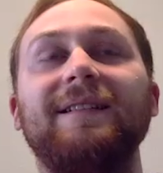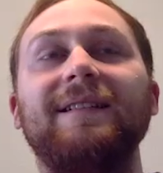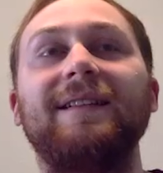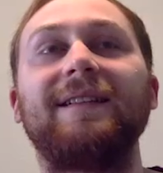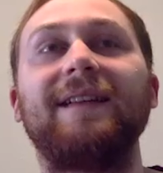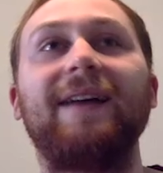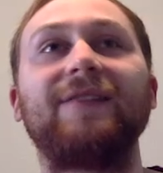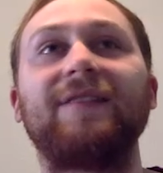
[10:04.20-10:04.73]

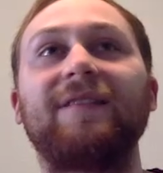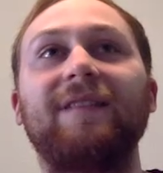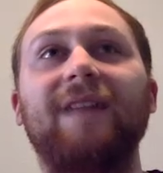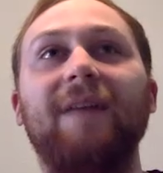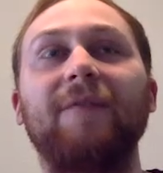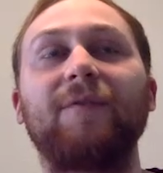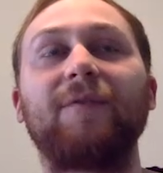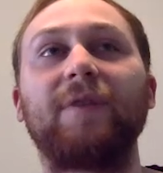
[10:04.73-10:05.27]
yeah,
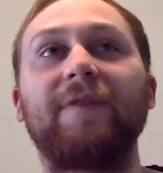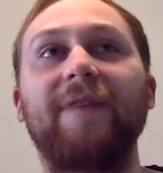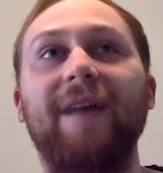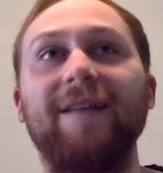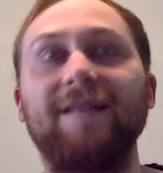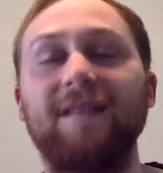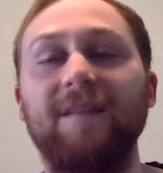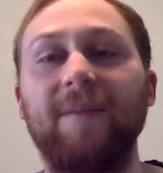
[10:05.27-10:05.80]
I was really
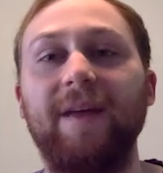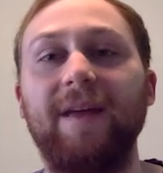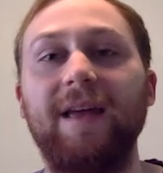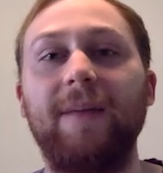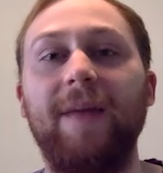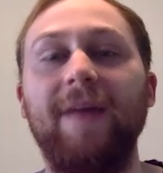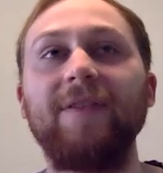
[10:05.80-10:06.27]
fascinated by him